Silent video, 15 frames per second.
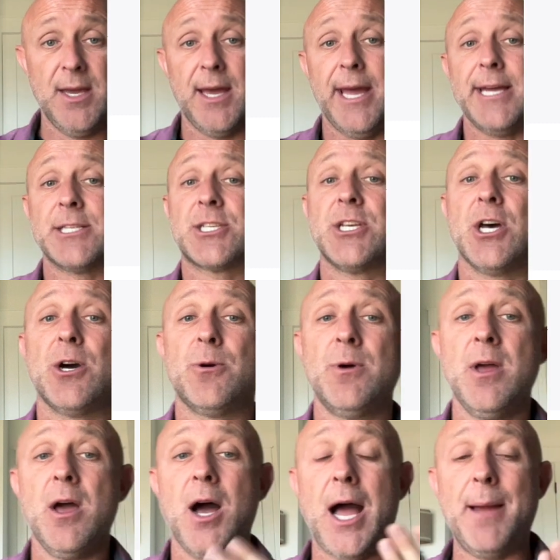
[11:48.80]
And so
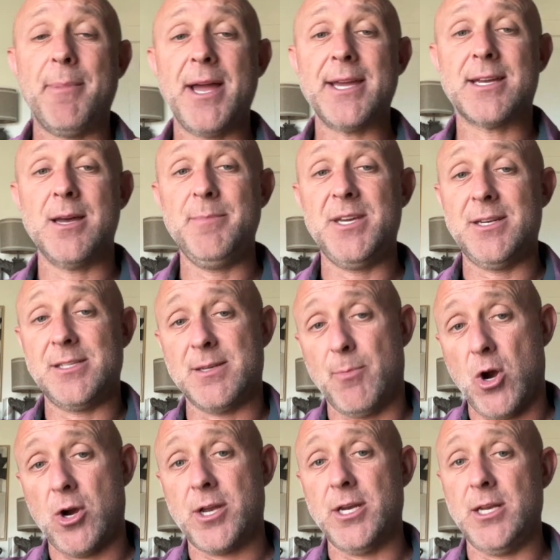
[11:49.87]
I might come in as a
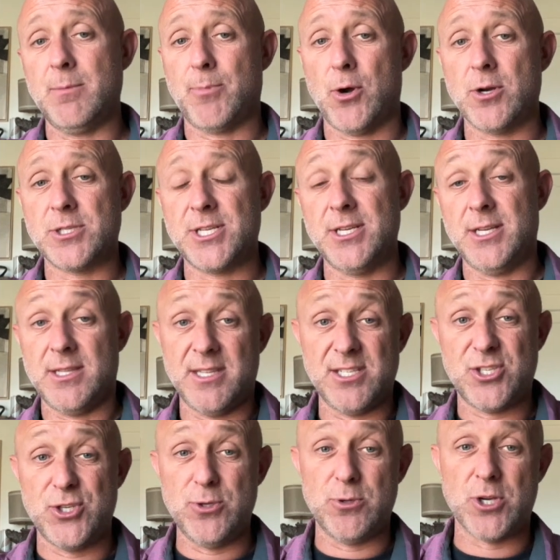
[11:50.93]
marketing person in
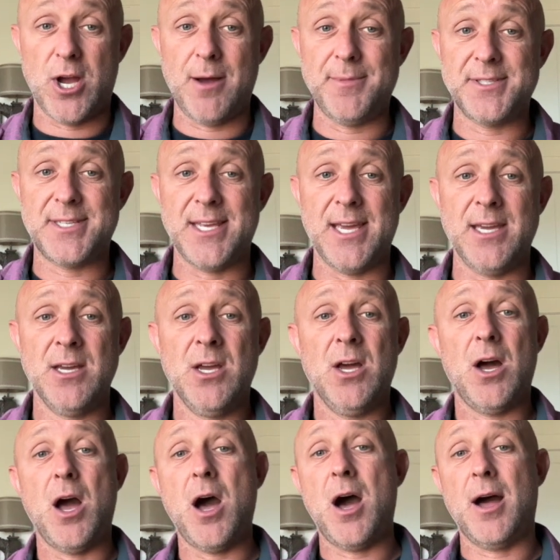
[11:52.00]
this new job and say,
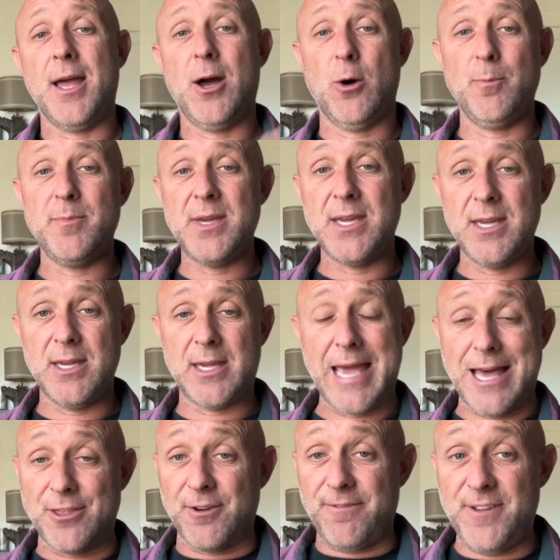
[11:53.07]
help me
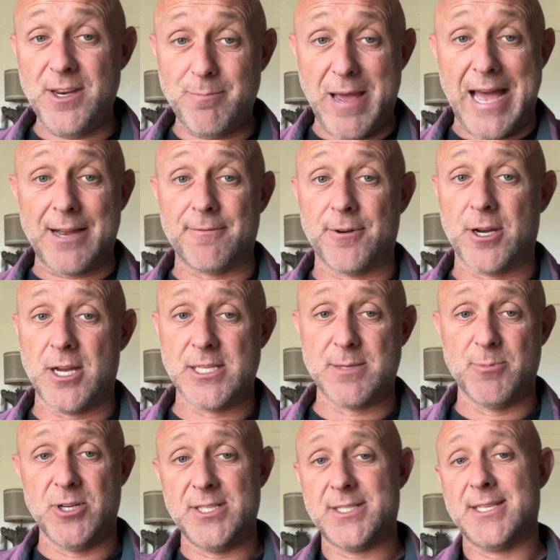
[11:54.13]
gather feedback for
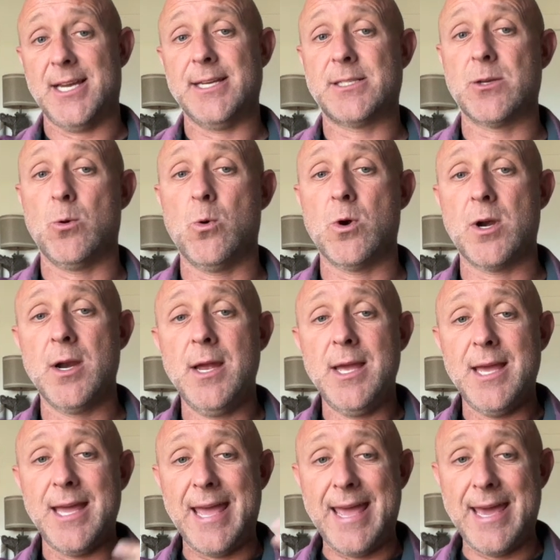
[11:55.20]
customer insights, or
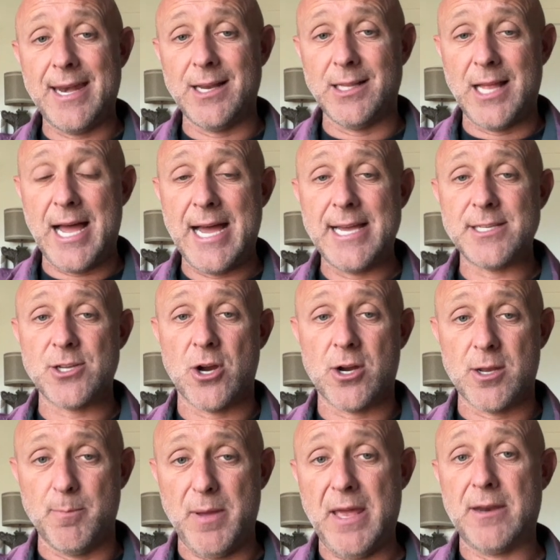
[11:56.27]
analyze our
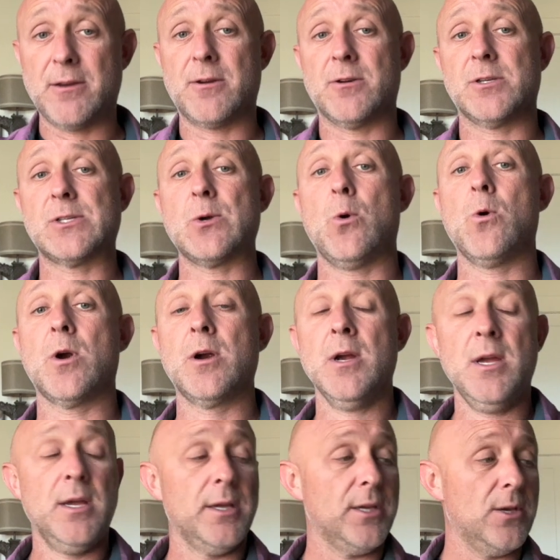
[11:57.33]
competitors, or
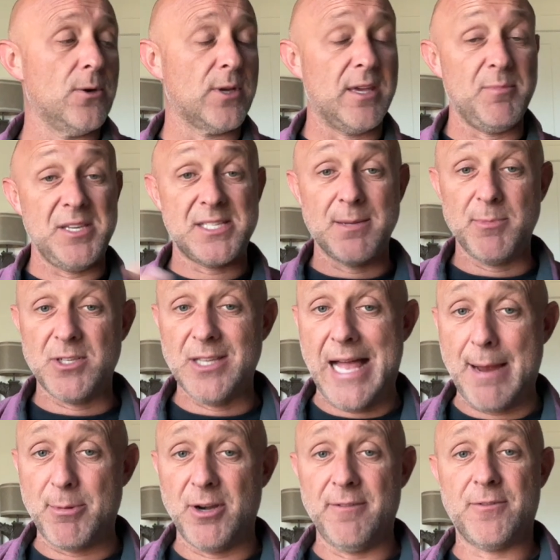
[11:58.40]
give me some
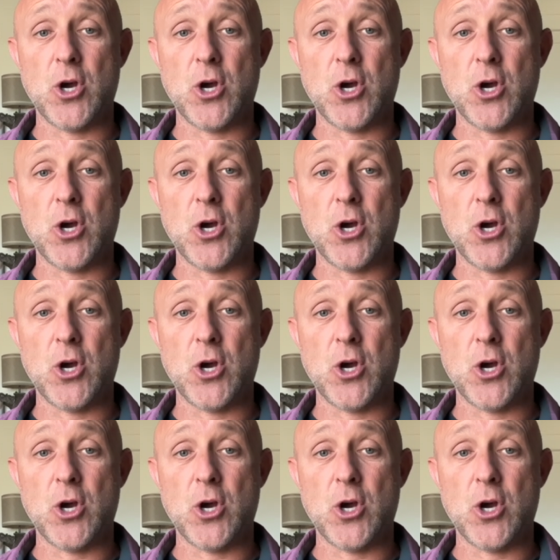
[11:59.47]
collaborative